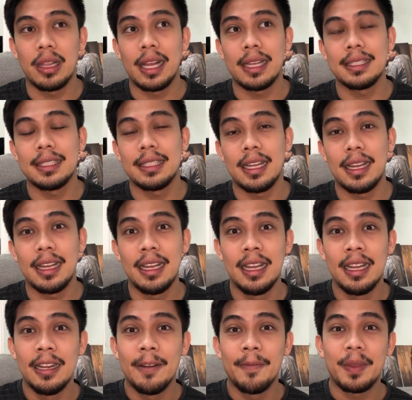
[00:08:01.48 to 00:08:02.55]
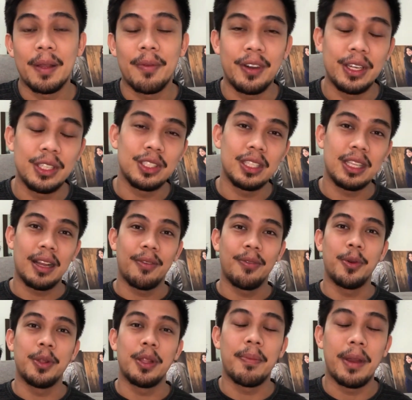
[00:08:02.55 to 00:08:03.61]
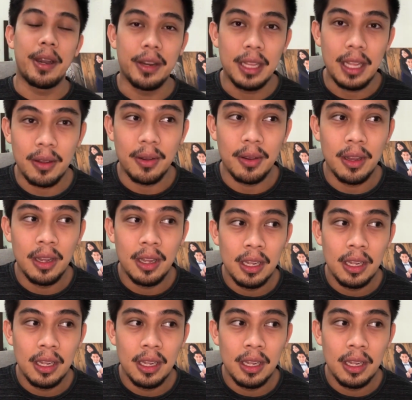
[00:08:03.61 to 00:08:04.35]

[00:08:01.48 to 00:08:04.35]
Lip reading: last na version ng phone na meron ako.